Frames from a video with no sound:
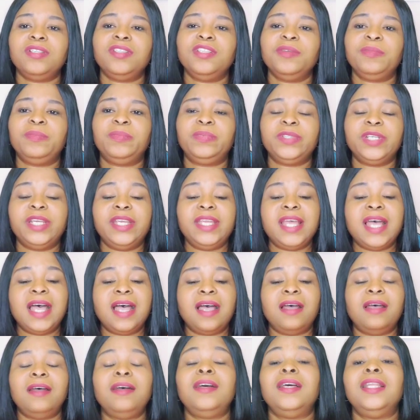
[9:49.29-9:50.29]
the
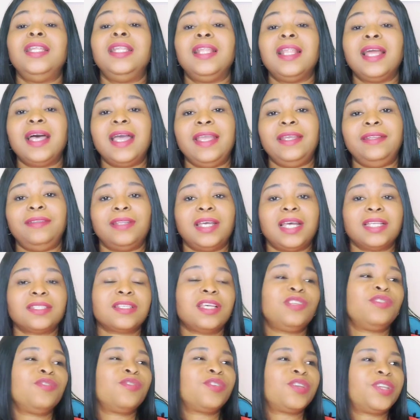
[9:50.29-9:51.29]
prayer line. I
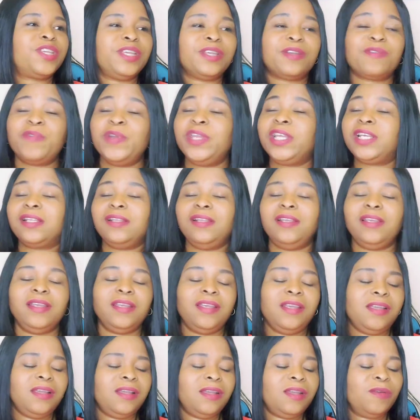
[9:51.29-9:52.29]
said, okay,
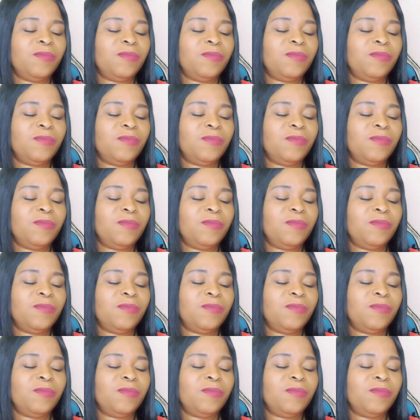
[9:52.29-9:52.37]
quickly.